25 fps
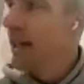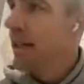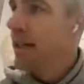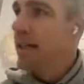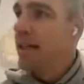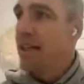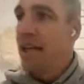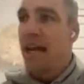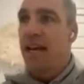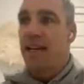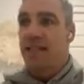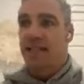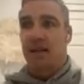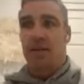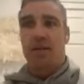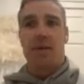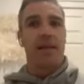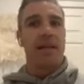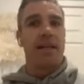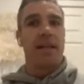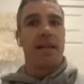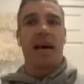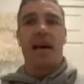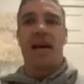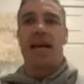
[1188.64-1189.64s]
Yeah, some of the
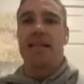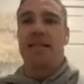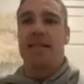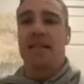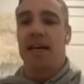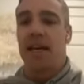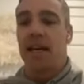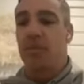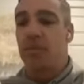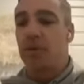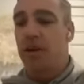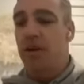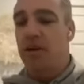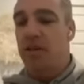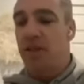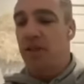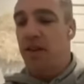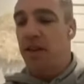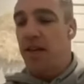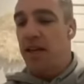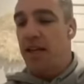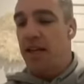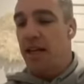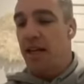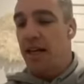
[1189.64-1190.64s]
days there. Because the
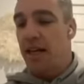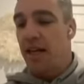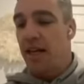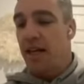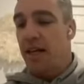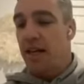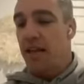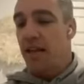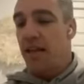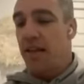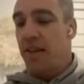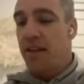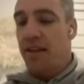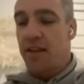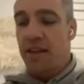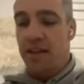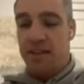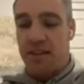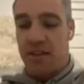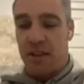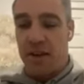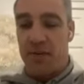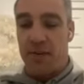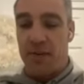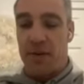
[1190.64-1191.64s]
thing that the thing
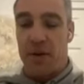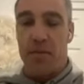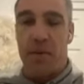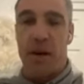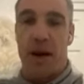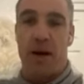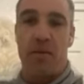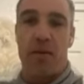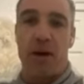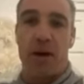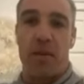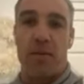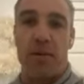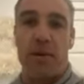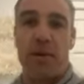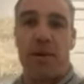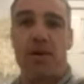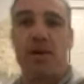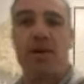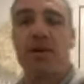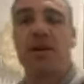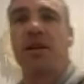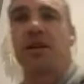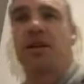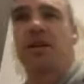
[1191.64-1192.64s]
that's different about rugby
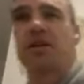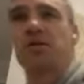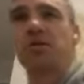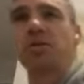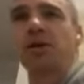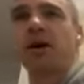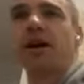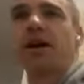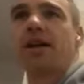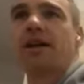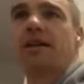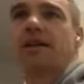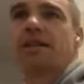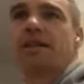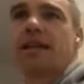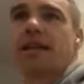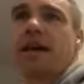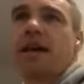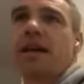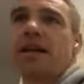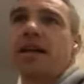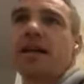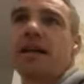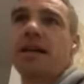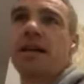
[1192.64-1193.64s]
union as well is
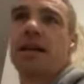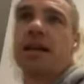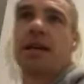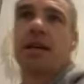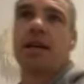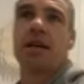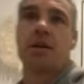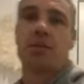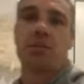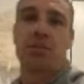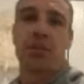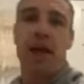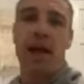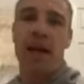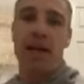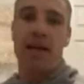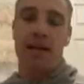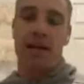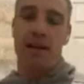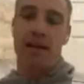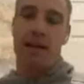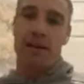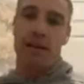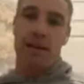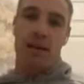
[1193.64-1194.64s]
that you
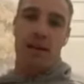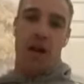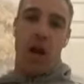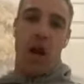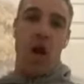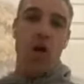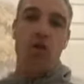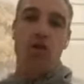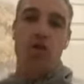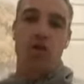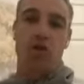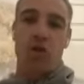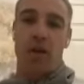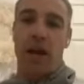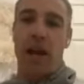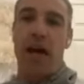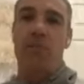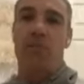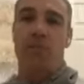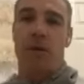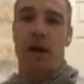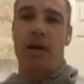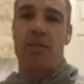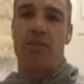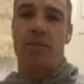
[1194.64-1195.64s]
play local
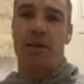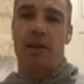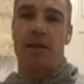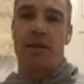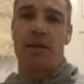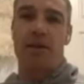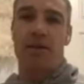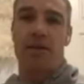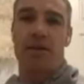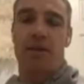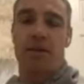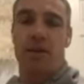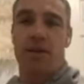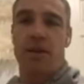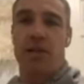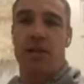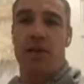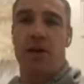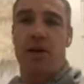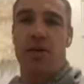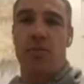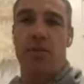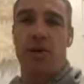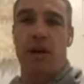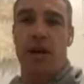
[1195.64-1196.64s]
club rugby. So when you're
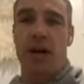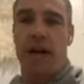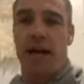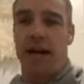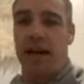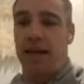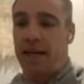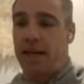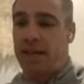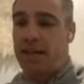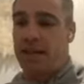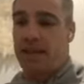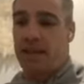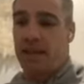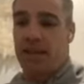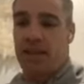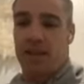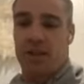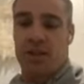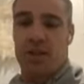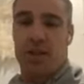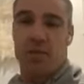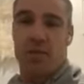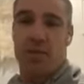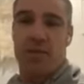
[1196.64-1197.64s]
not playing
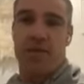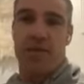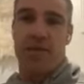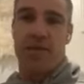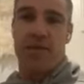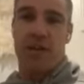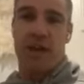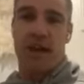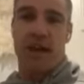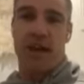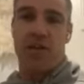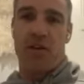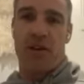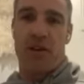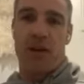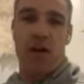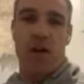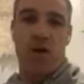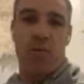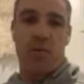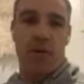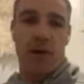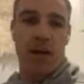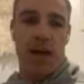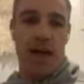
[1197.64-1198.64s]
Super 15 or you're
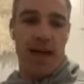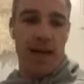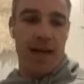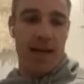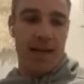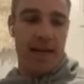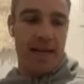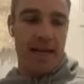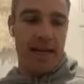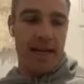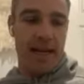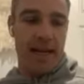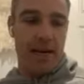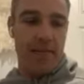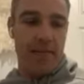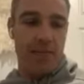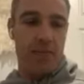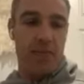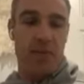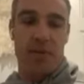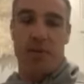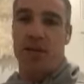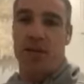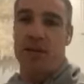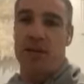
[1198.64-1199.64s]
not playing
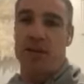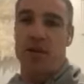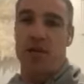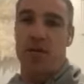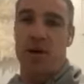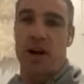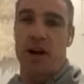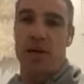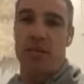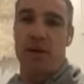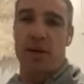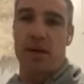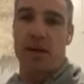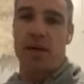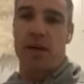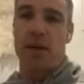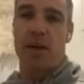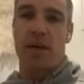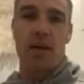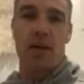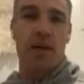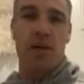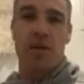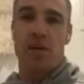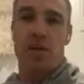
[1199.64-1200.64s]
provincial rugby,
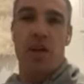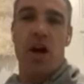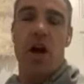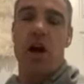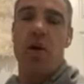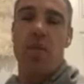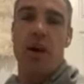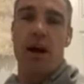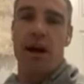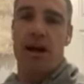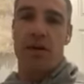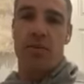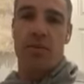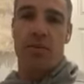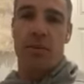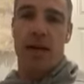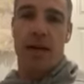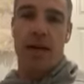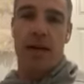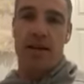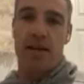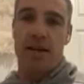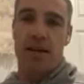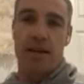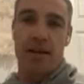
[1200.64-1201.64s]
you go back and
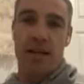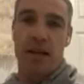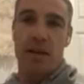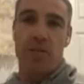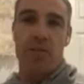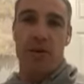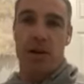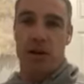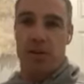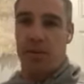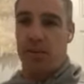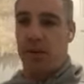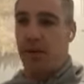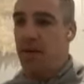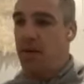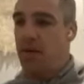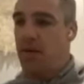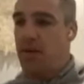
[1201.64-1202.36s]
play club rugby.